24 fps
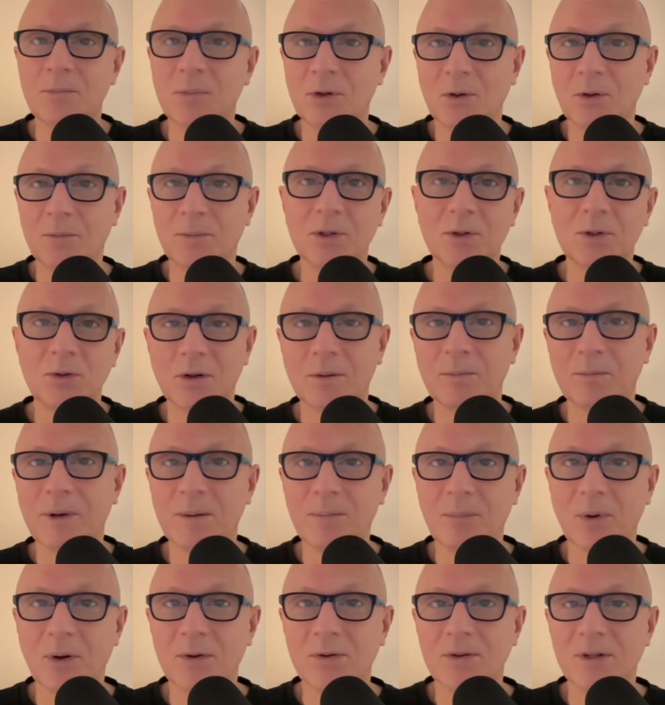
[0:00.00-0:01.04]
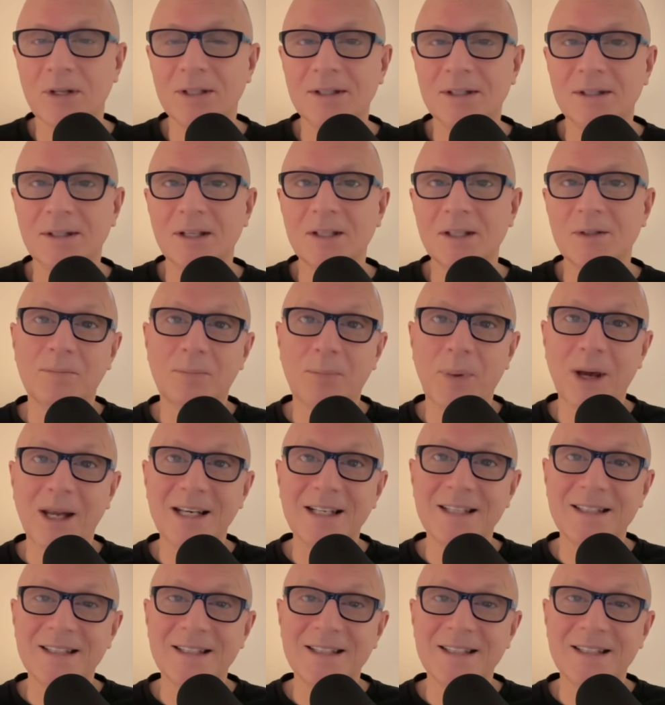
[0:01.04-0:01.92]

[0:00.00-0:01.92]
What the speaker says: You could be talking about both these things, but he